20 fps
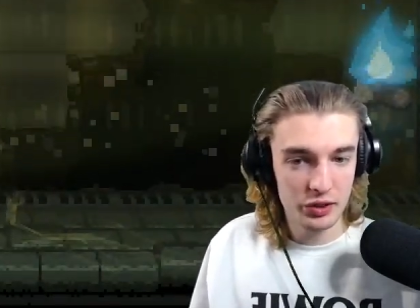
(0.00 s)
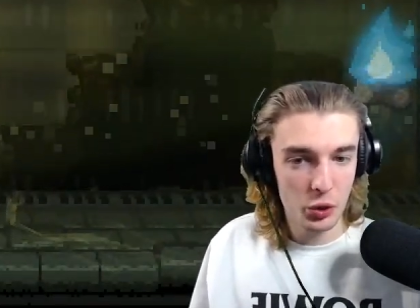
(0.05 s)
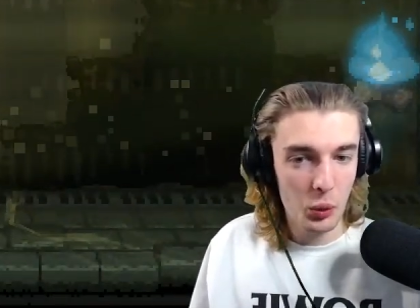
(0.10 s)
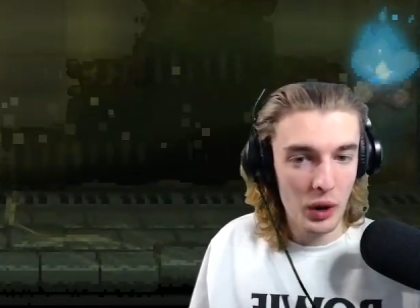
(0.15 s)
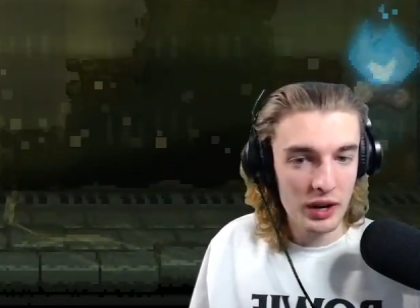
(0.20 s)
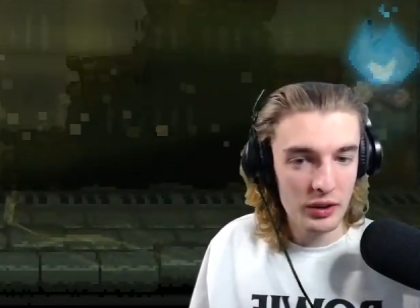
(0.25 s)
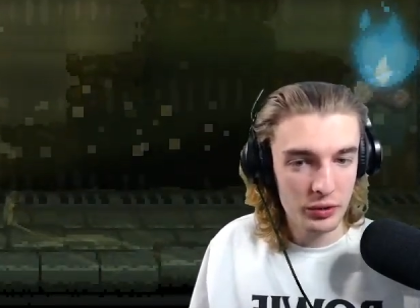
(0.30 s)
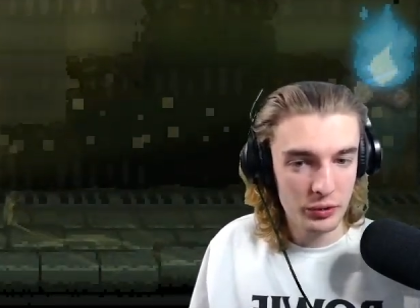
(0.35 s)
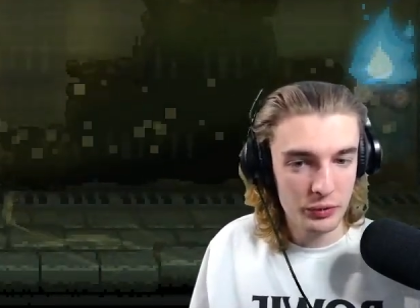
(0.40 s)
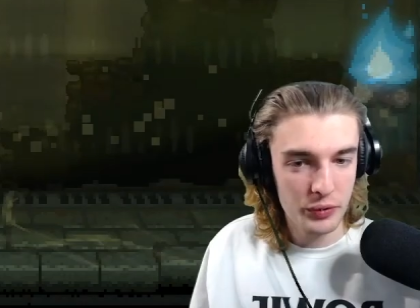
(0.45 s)

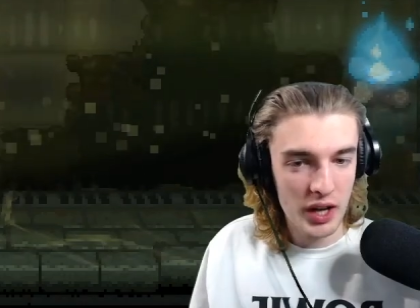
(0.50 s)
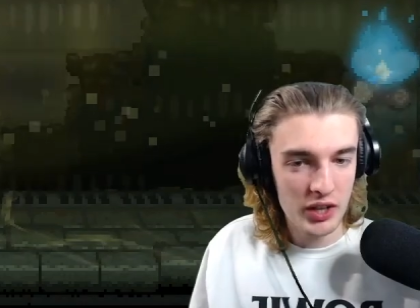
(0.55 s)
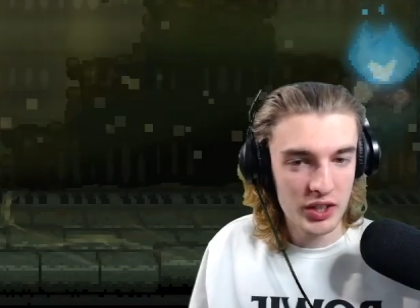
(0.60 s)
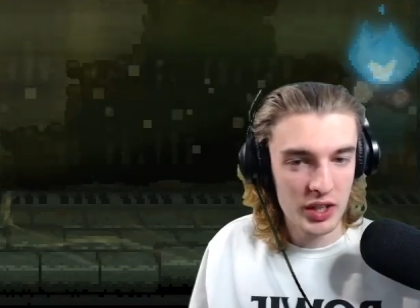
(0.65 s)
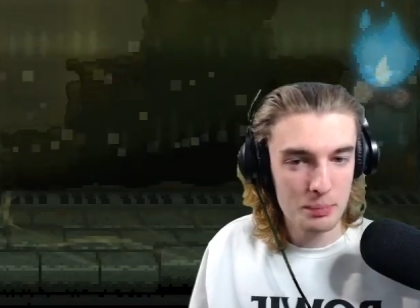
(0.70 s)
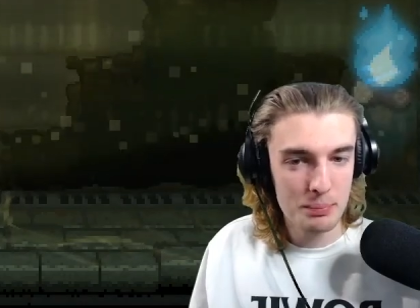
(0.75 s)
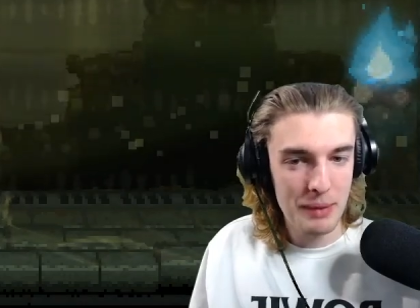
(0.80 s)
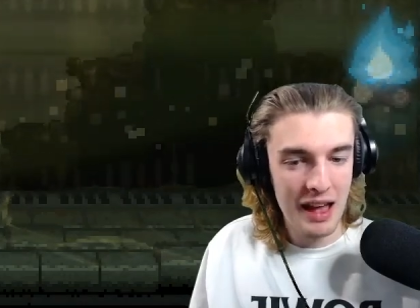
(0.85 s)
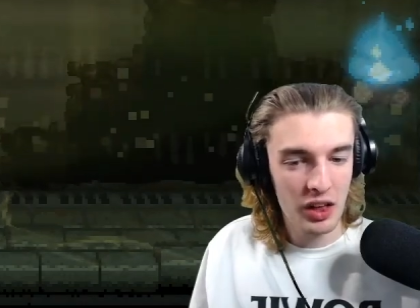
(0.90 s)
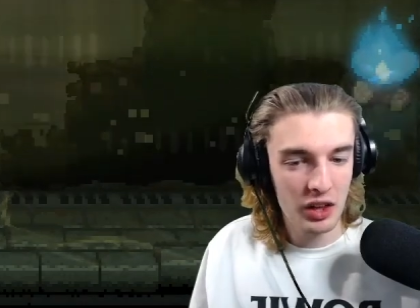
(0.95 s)
quite fun
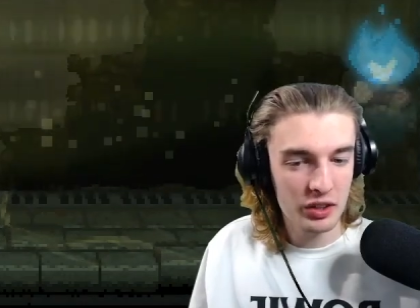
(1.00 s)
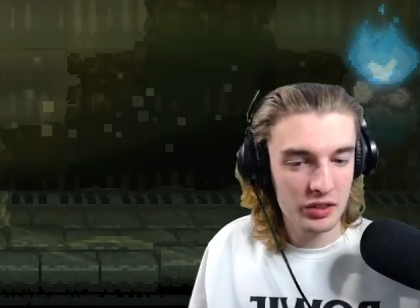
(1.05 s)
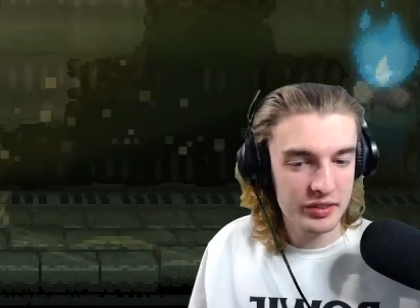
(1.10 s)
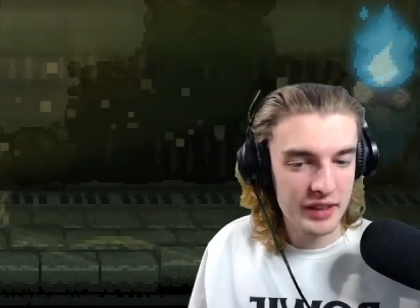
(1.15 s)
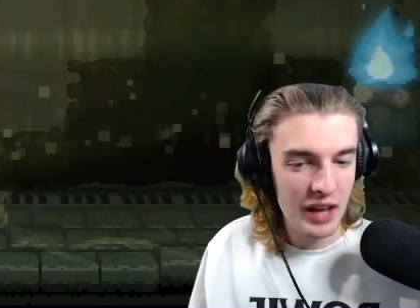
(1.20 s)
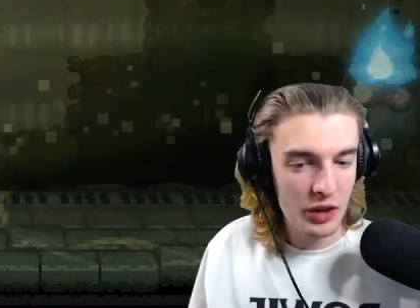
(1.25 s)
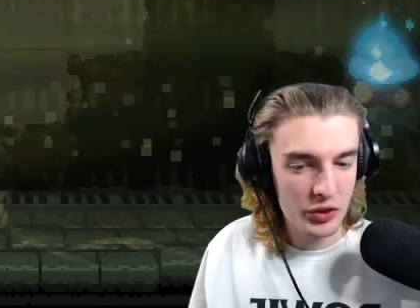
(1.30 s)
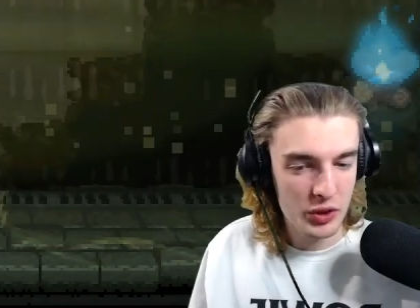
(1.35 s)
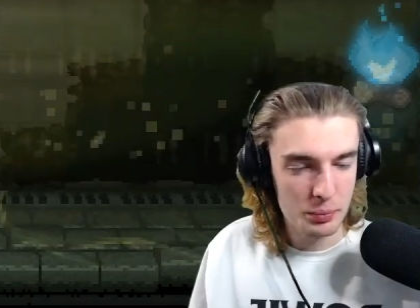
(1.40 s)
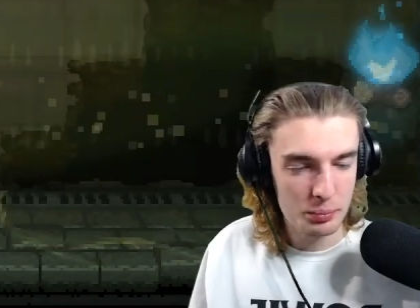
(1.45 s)
to balance
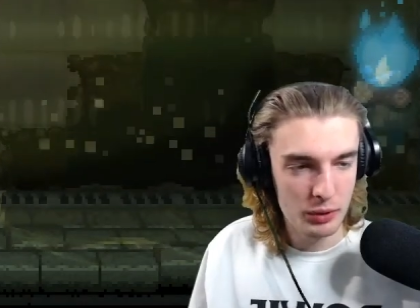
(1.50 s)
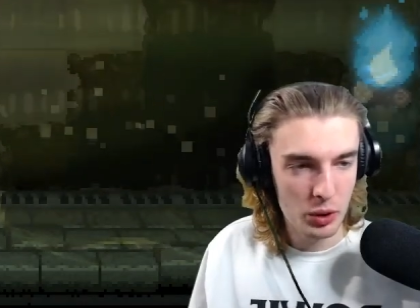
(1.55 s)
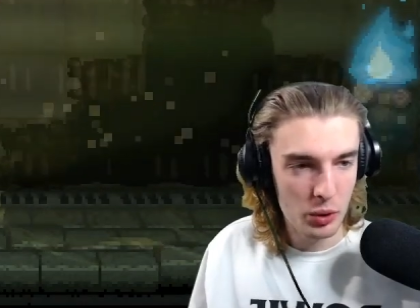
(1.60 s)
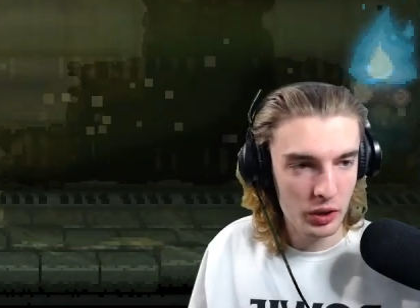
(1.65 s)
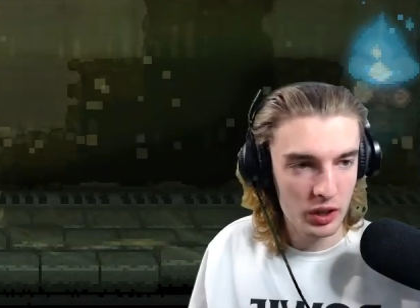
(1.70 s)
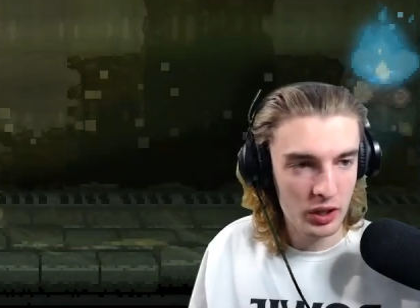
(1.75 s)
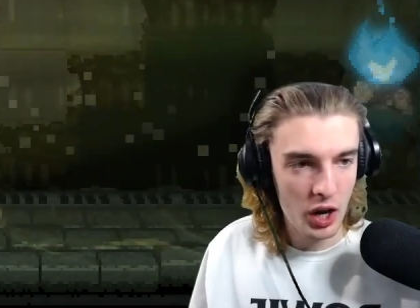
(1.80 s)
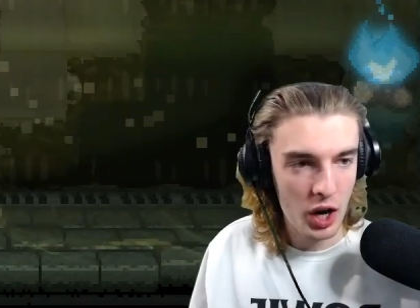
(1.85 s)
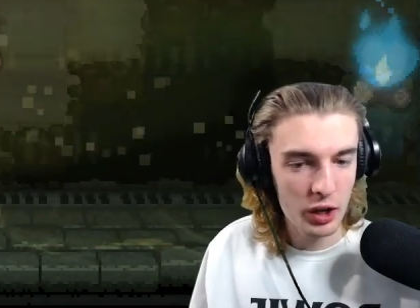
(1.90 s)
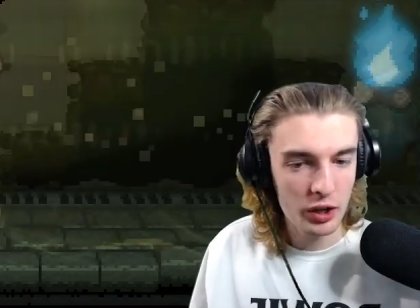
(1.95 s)
out the
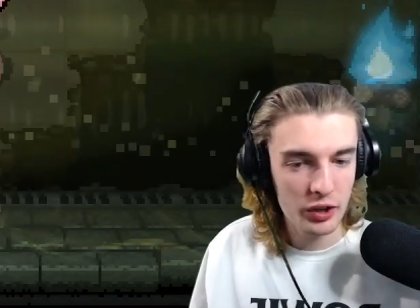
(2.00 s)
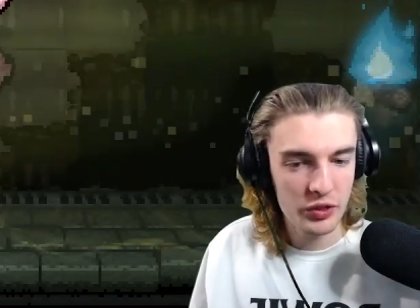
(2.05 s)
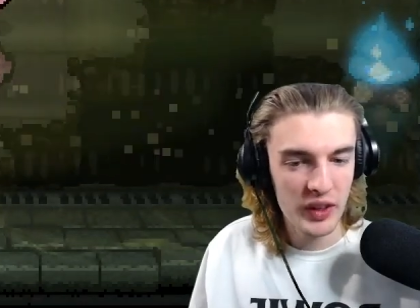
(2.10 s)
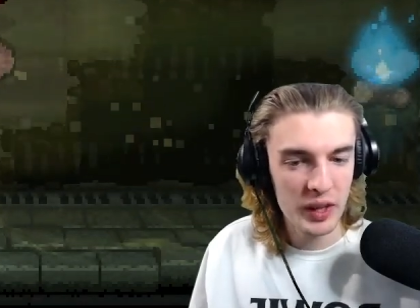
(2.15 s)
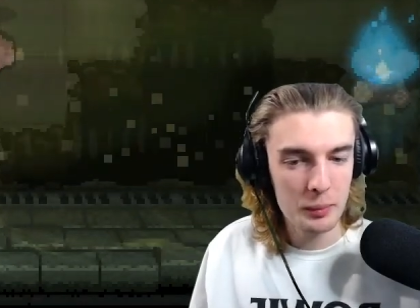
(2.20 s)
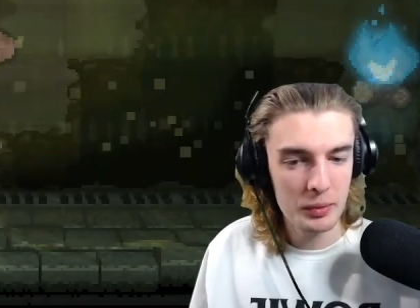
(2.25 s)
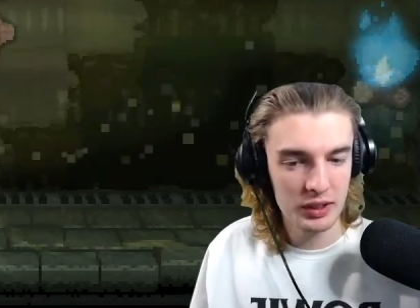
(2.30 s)
broken heart thing,